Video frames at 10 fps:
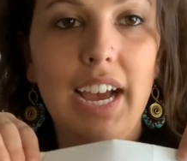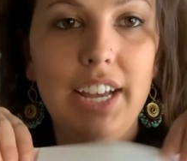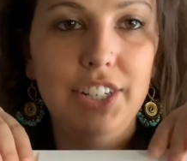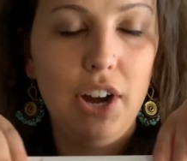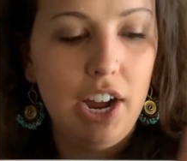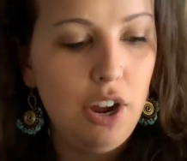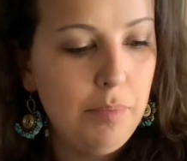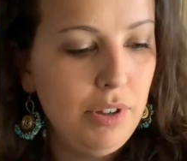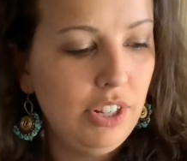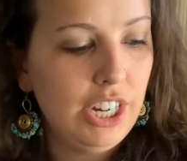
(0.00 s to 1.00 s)
So I hope
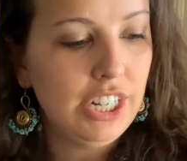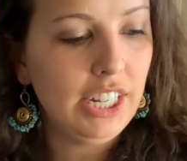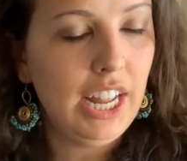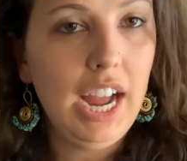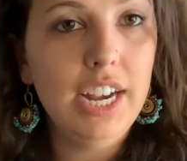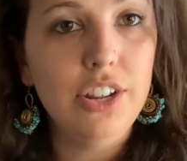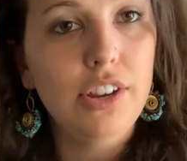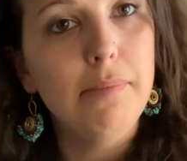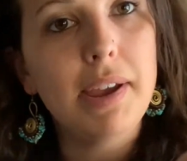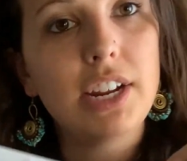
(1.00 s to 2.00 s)
you learned a lot. You
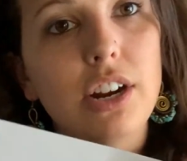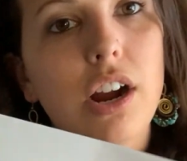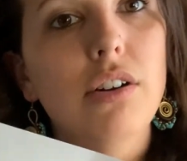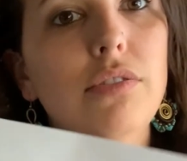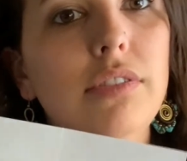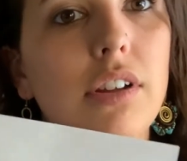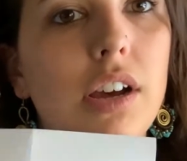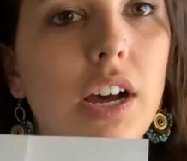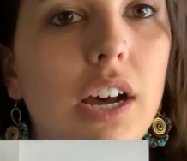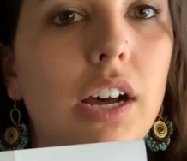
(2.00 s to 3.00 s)
can make your own
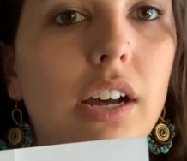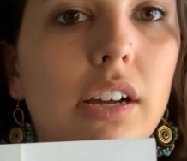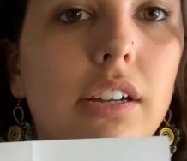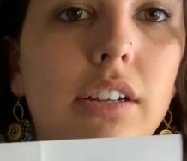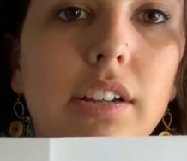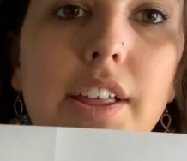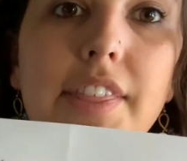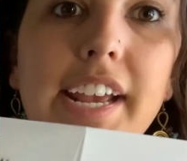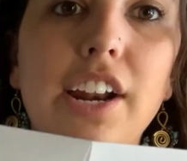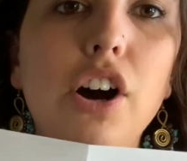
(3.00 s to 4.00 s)

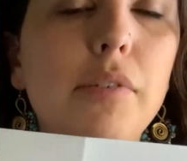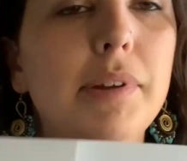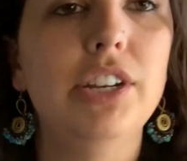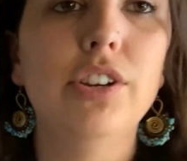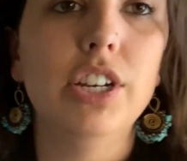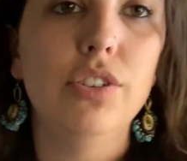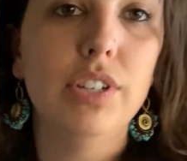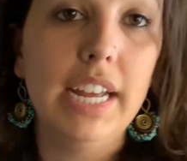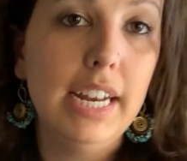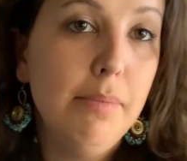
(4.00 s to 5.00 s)
thing at home, and you can use
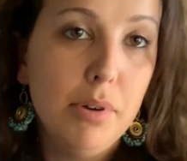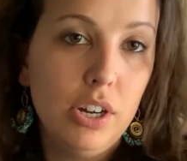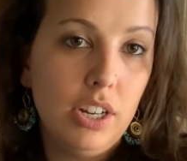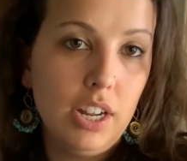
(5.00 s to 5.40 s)
any book